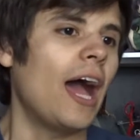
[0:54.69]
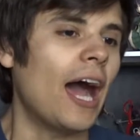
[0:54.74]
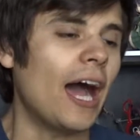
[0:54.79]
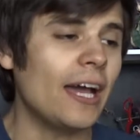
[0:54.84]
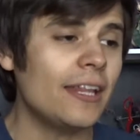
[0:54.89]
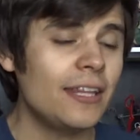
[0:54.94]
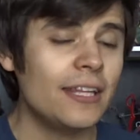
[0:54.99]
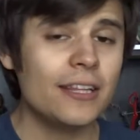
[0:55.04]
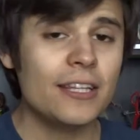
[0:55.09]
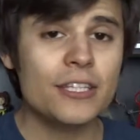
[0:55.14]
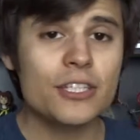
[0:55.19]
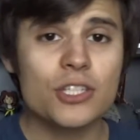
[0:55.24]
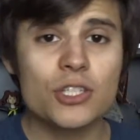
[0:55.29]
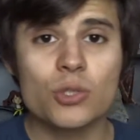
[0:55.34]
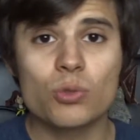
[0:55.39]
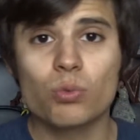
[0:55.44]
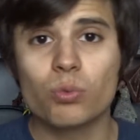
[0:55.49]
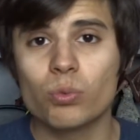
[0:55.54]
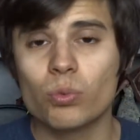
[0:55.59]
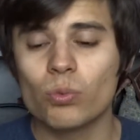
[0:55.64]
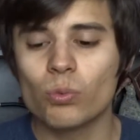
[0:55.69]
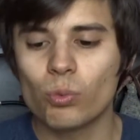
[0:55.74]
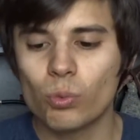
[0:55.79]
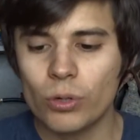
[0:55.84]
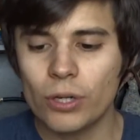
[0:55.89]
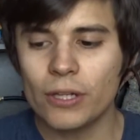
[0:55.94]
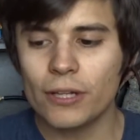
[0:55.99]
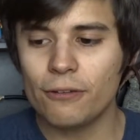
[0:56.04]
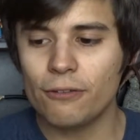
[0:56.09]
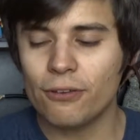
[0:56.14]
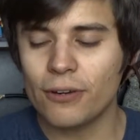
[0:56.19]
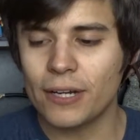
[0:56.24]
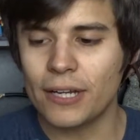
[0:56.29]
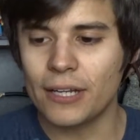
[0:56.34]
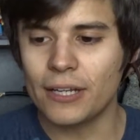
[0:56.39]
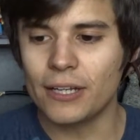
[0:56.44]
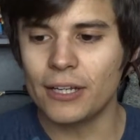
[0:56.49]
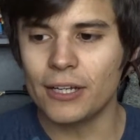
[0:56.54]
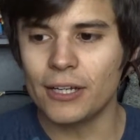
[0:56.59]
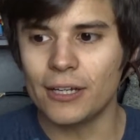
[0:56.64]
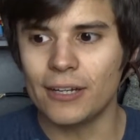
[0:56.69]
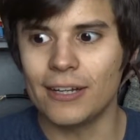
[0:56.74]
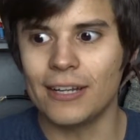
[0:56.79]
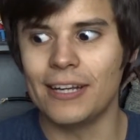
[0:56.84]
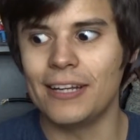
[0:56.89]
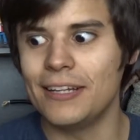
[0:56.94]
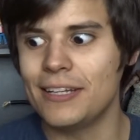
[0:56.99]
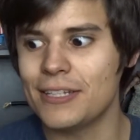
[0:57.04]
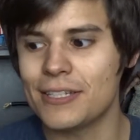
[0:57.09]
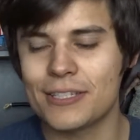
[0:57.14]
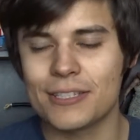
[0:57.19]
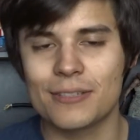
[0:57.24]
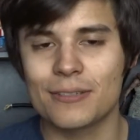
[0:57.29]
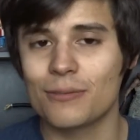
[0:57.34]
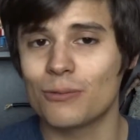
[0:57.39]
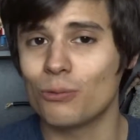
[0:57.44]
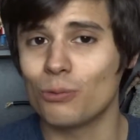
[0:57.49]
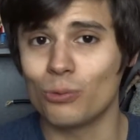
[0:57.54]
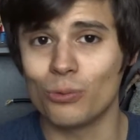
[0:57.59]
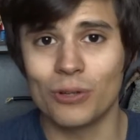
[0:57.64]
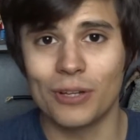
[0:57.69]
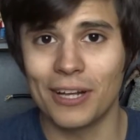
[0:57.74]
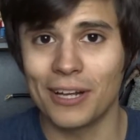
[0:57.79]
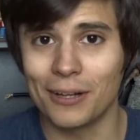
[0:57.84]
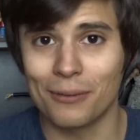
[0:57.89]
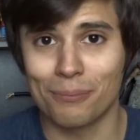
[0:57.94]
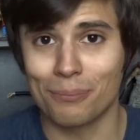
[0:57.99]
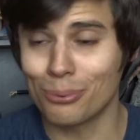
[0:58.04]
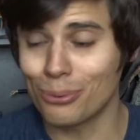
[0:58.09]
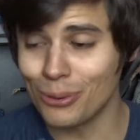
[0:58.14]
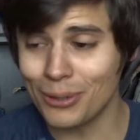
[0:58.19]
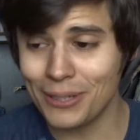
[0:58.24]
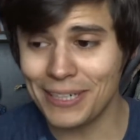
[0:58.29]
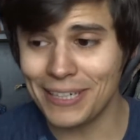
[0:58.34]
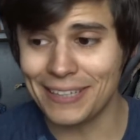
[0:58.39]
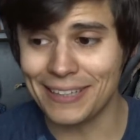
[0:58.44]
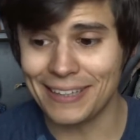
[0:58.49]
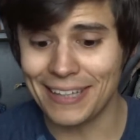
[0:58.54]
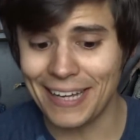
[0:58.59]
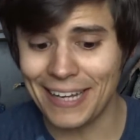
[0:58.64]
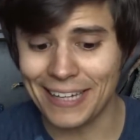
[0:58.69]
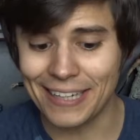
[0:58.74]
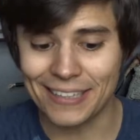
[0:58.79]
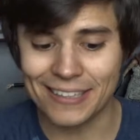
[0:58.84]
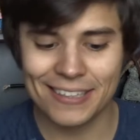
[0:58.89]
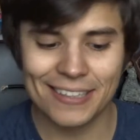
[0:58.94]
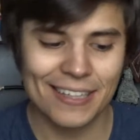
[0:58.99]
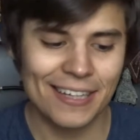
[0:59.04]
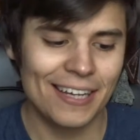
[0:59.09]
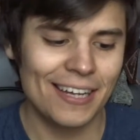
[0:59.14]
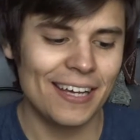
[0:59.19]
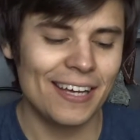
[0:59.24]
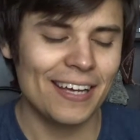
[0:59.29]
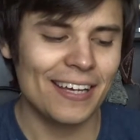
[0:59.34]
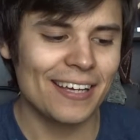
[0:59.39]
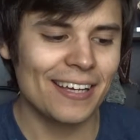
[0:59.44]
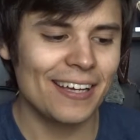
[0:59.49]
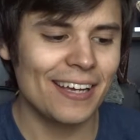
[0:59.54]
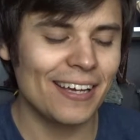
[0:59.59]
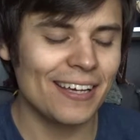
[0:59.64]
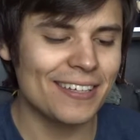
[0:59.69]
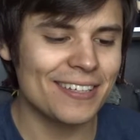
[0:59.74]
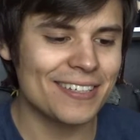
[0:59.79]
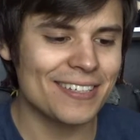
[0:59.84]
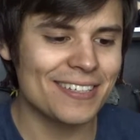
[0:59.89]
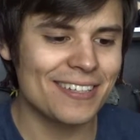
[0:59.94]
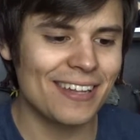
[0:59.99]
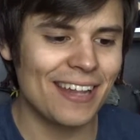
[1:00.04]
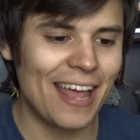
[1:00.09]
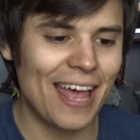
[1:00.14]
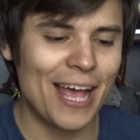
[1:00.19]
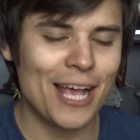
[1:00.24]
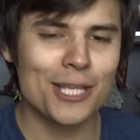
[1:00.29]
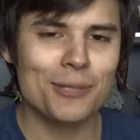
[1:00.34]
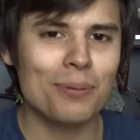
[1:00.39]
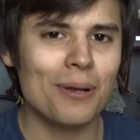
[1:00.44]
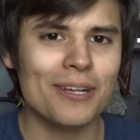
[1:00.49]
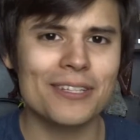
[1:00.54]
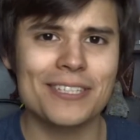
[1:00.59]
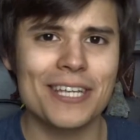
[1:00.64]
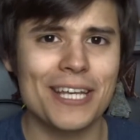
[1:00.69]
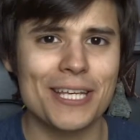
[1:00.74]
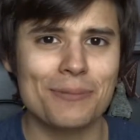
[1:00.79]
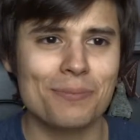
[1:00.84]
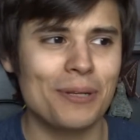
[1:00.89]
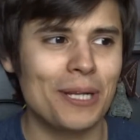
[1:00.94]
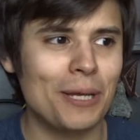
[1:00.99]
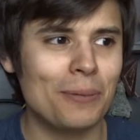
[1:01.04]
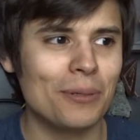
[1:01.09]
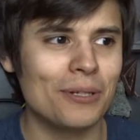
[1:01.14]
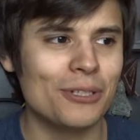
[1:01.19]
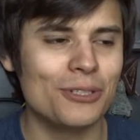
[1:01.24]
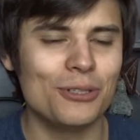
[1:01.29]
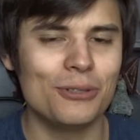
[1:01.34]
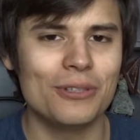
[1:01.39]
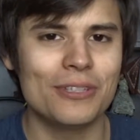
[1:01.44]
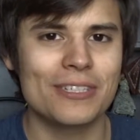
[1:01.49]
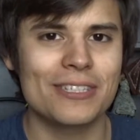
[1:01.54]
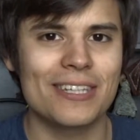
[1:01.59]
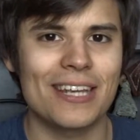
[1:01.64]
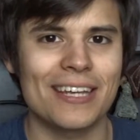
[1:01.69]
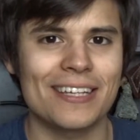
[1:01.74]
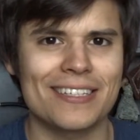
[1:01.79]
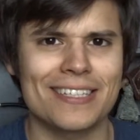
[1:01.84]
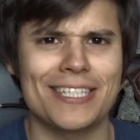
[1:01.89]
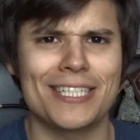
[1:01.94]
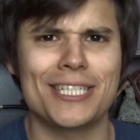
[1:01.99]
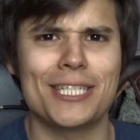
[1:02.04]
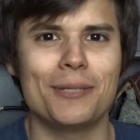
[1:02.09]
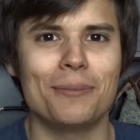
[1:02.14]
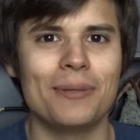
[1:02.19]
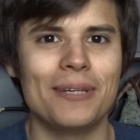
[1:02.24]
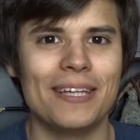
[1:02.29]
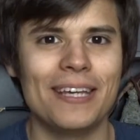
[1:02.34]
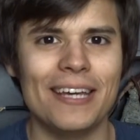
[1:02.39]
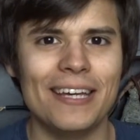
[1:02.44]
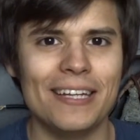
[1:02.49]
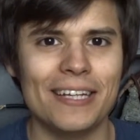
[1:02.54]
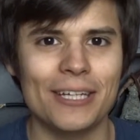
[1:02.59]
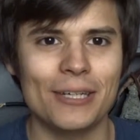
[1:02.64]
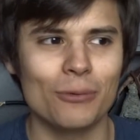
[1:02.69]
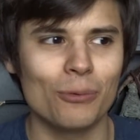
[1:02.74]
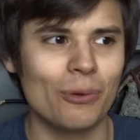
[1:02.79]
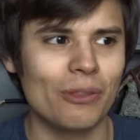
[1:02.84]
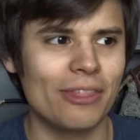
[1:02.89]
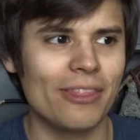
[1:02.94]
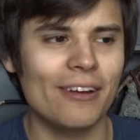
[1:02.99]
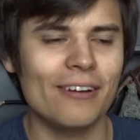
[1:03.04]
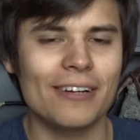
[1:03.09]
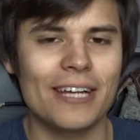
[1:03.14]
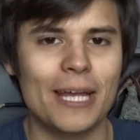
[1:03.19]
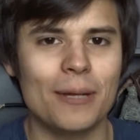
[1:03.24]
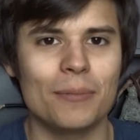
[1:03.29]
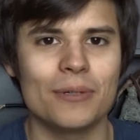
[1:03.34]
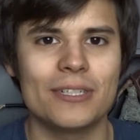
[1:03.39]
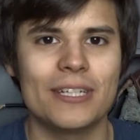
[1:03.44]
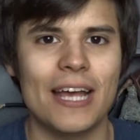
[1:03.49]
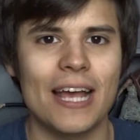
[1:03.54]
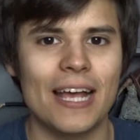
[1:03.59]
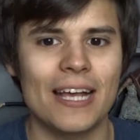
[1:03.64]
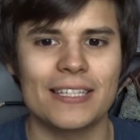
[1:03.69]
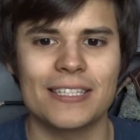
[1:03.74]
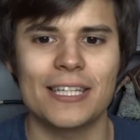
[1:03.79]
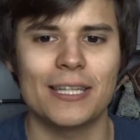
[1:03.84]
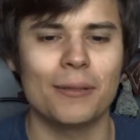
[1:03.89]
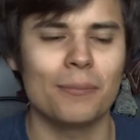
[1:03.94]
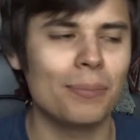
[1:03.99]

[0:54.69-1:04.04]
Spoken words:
I think this is really freaking good. It is pretty late, because Xbox has been able to do this since the beginning with their gamer tags, and